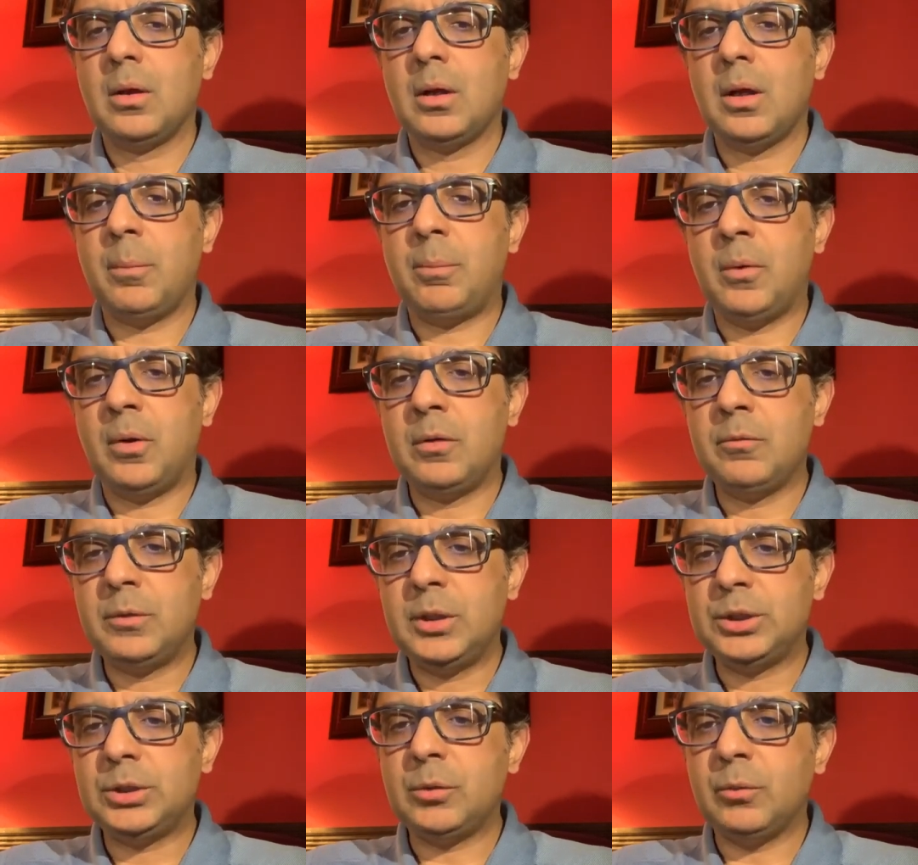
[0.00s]

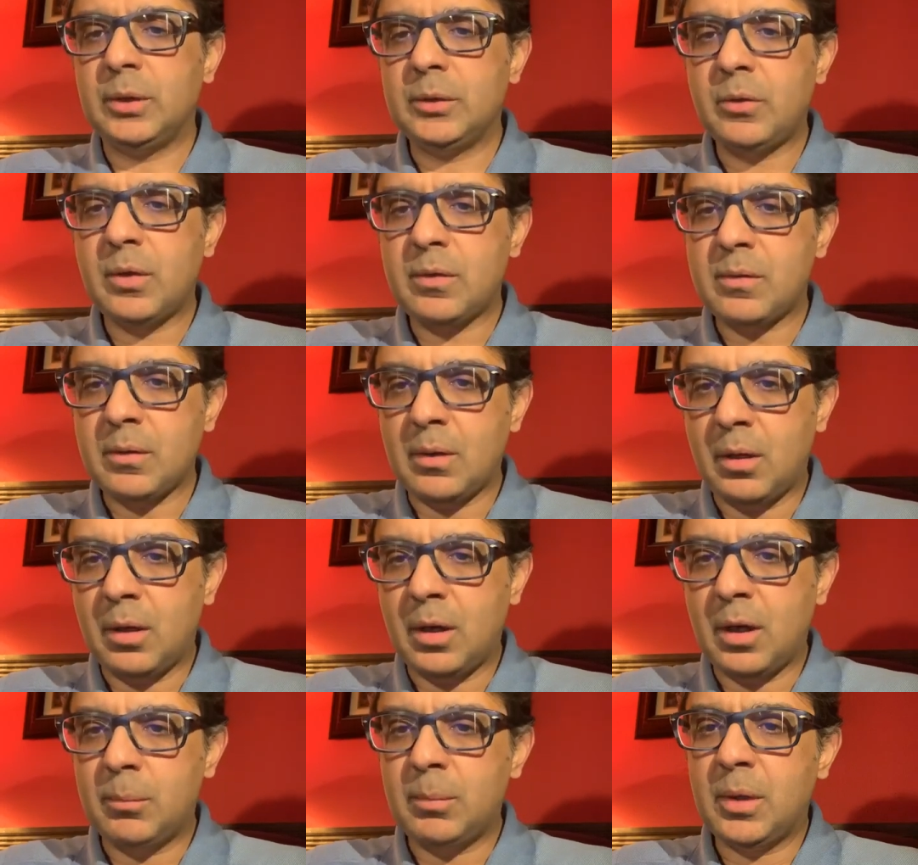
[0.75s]
upon which one of the
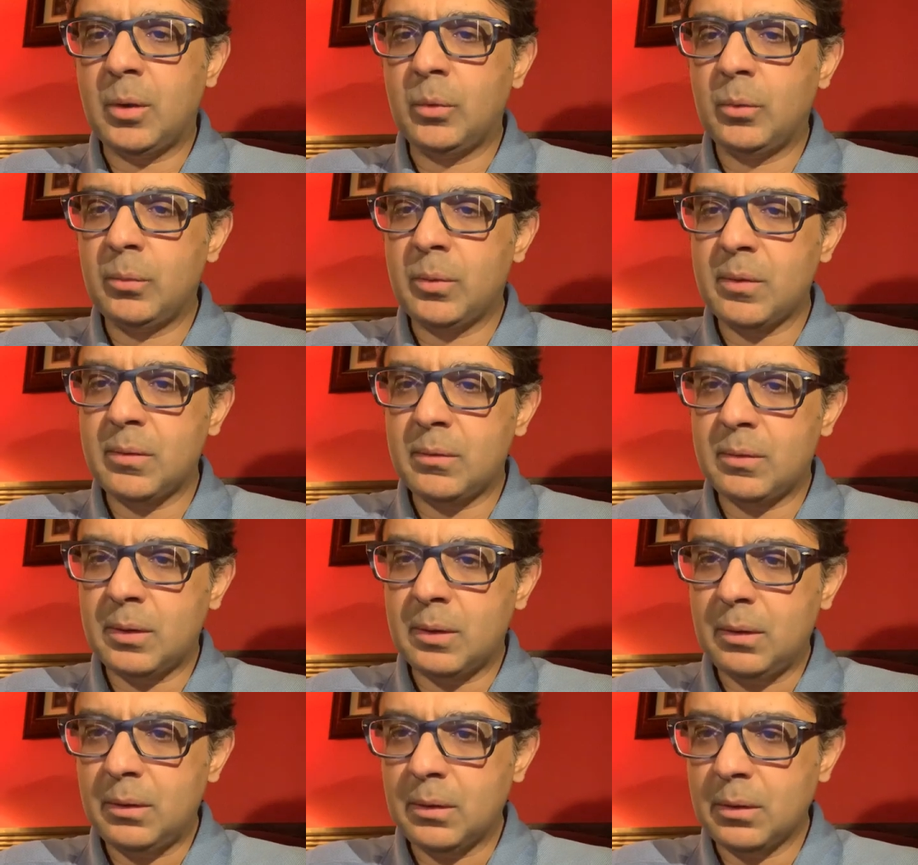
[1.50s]
Sahaba who was
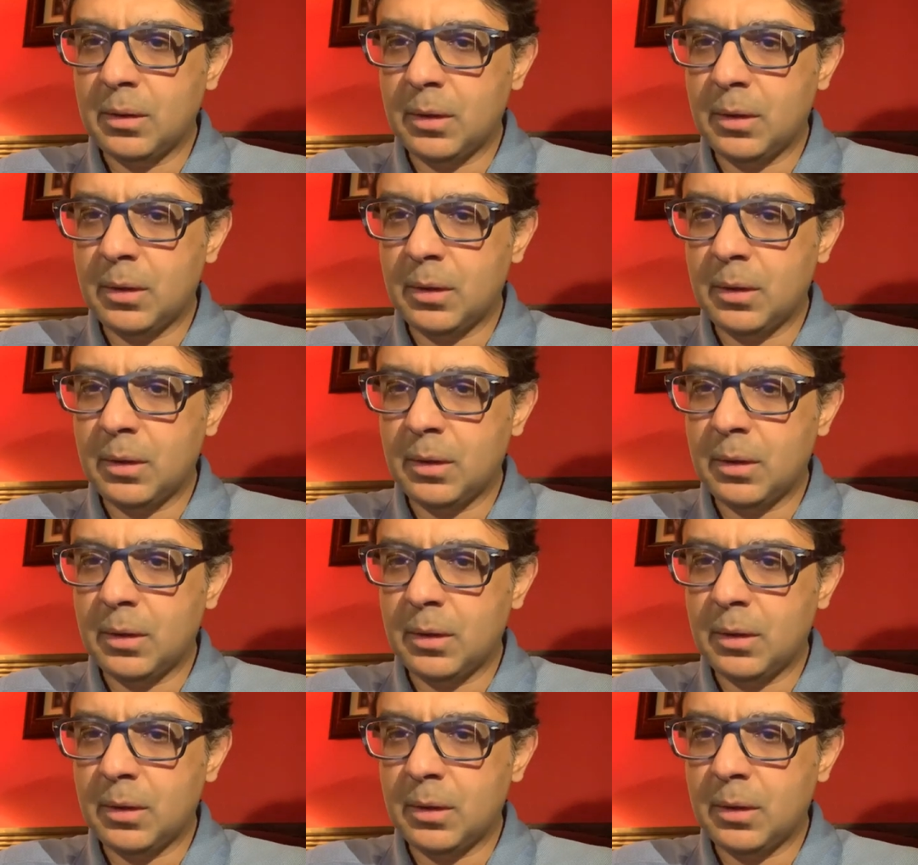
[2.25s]
the